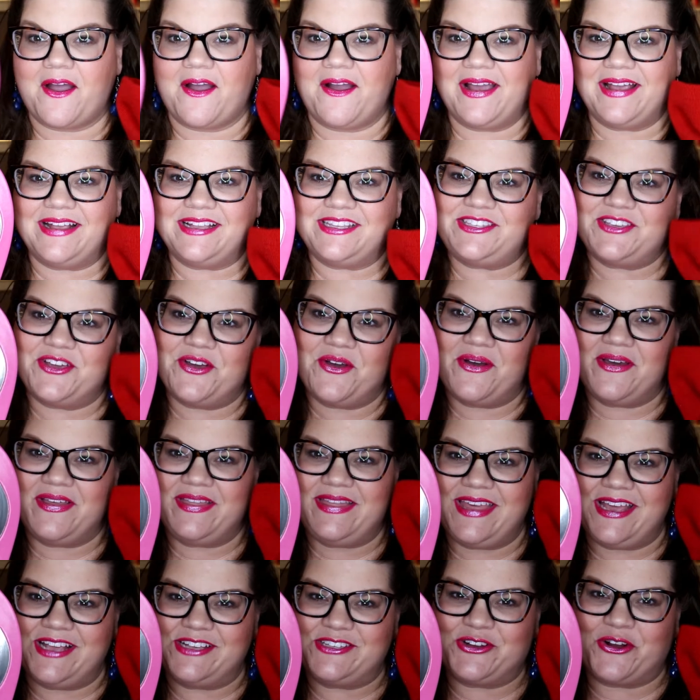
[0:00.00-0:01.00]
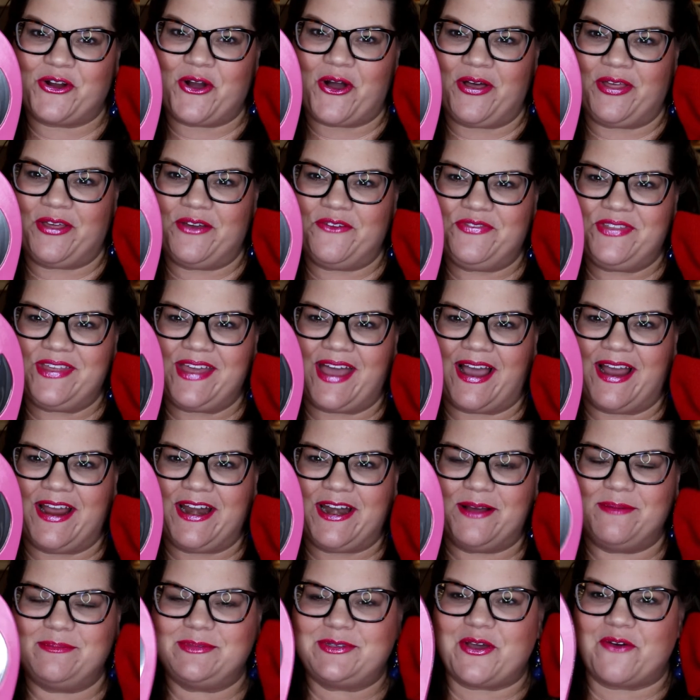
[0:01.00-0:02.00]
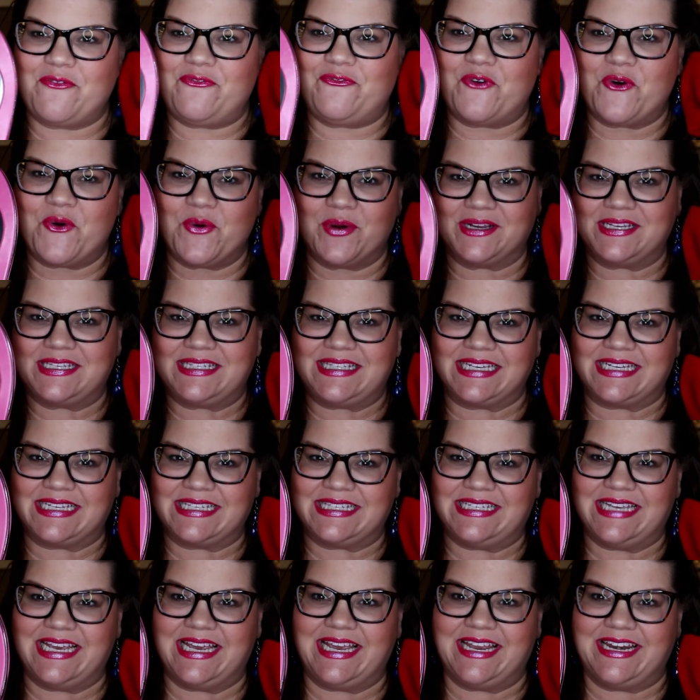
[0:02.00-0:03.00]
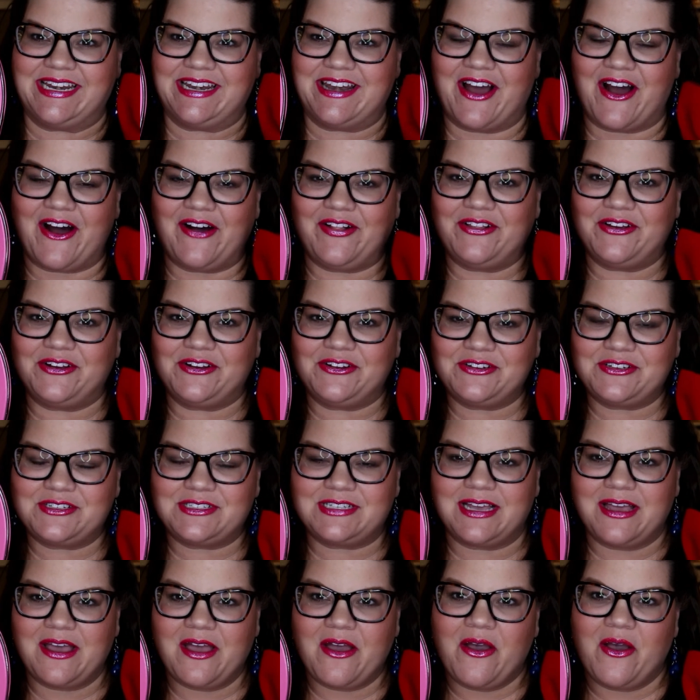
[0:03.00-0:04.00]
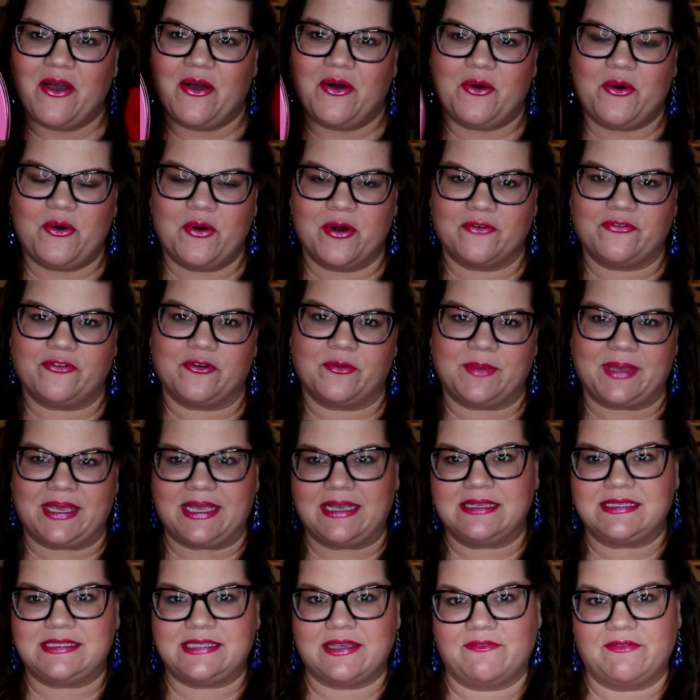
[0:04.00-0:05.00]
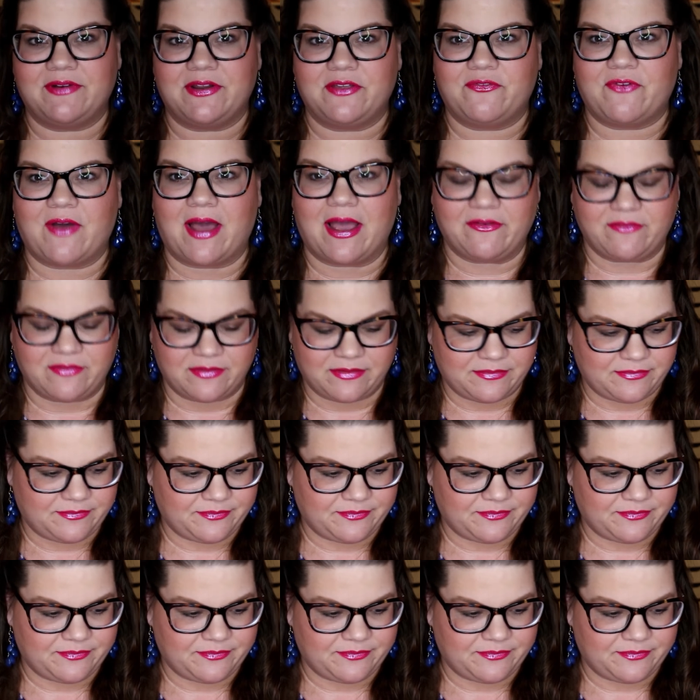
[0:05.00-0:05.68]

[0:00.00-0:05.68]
Alright, so these are all of the items for $60, or for me, $75.